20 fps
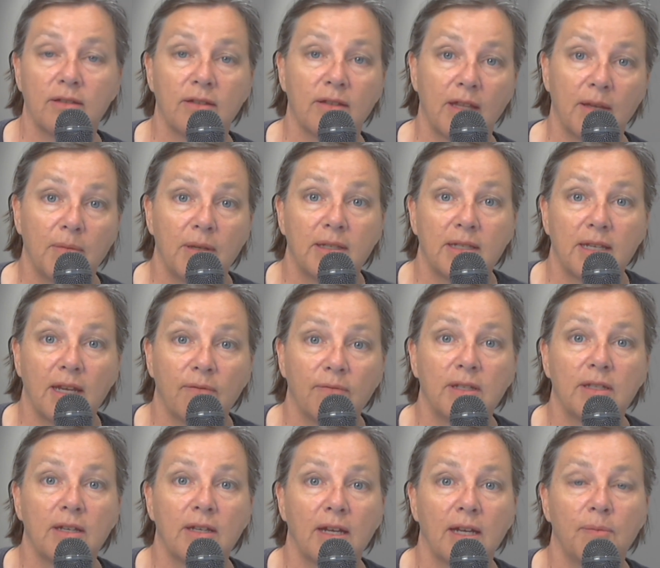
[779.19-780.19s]
So that means every
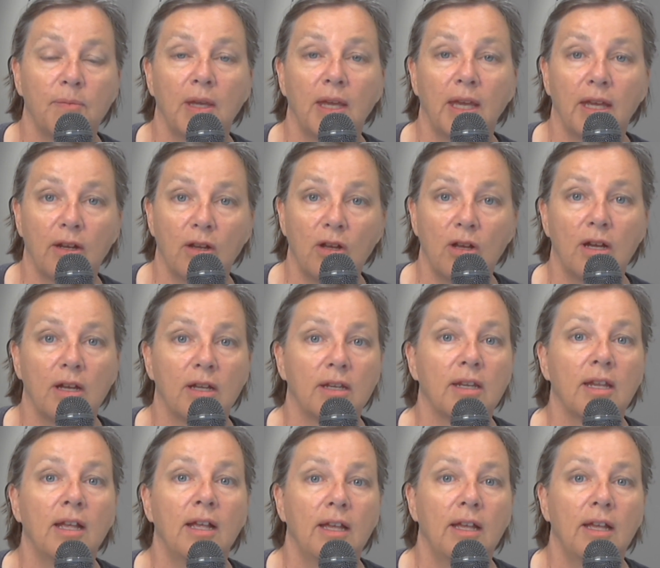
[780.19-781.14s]
time you get on,